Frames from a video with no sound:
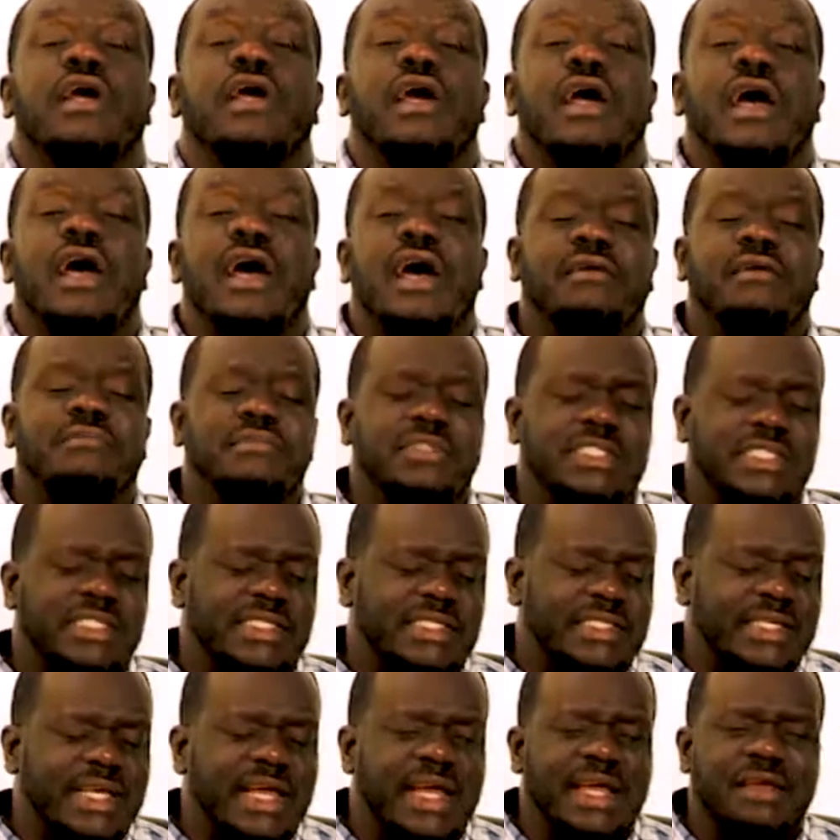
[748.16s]
I'm
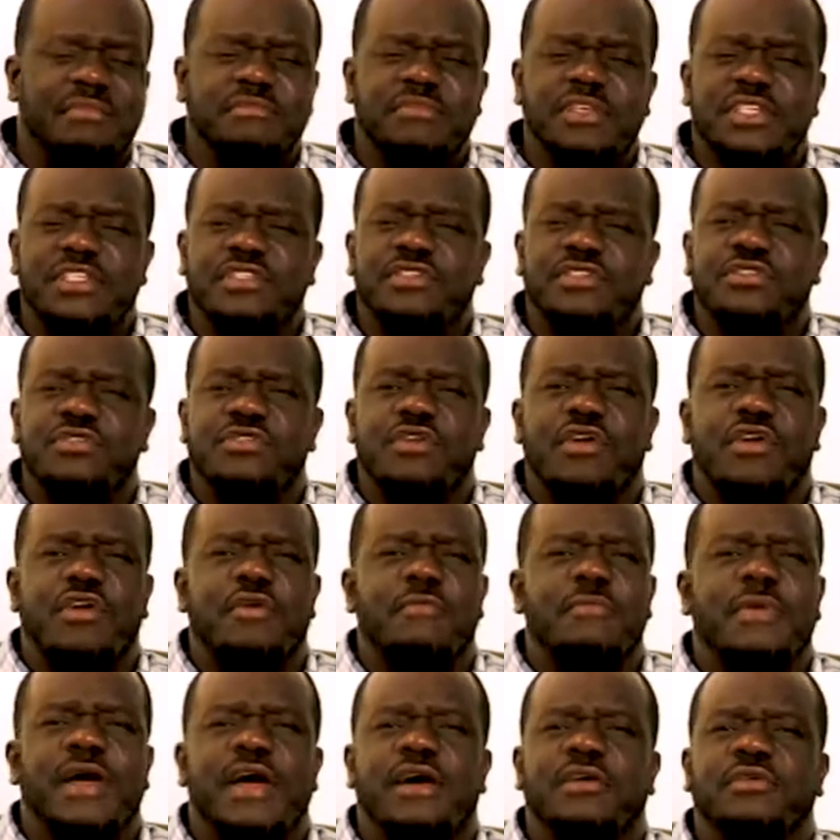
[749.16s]
determined to
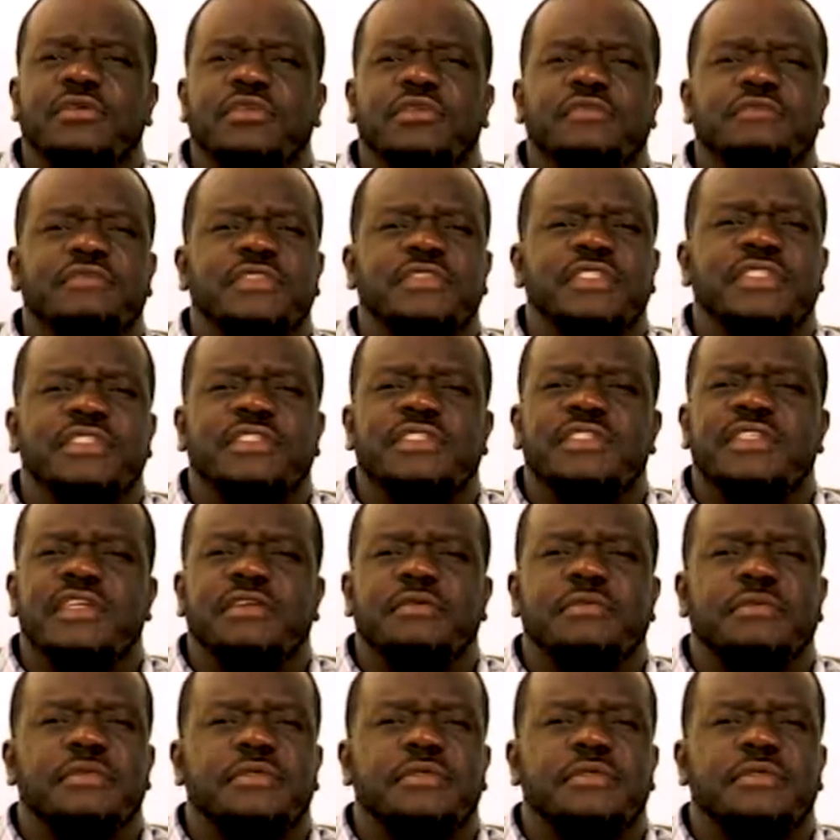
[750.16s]
come out of this debt.